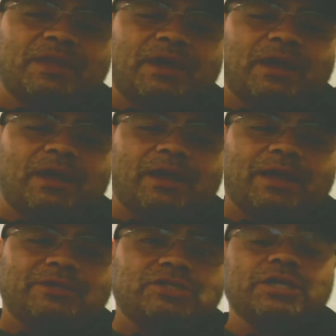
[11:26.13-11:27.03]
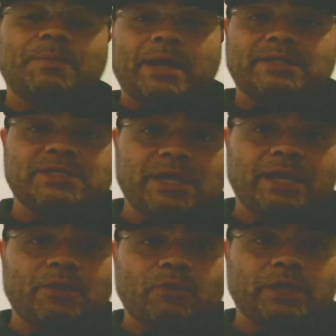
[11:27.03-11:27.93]
And she might
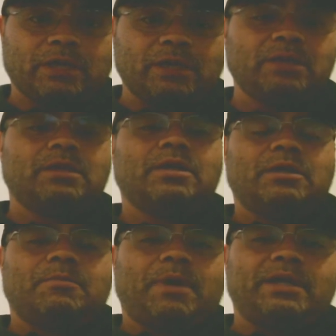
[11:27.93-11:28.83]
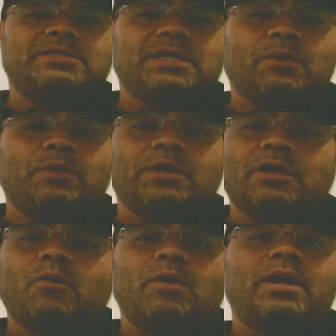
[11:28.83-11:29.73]
say, or he might say, well, you
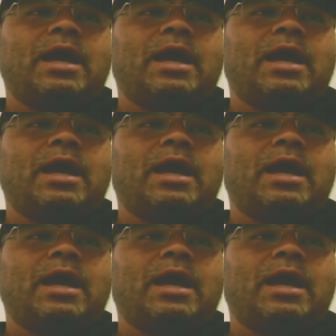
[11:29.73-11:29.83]
know what?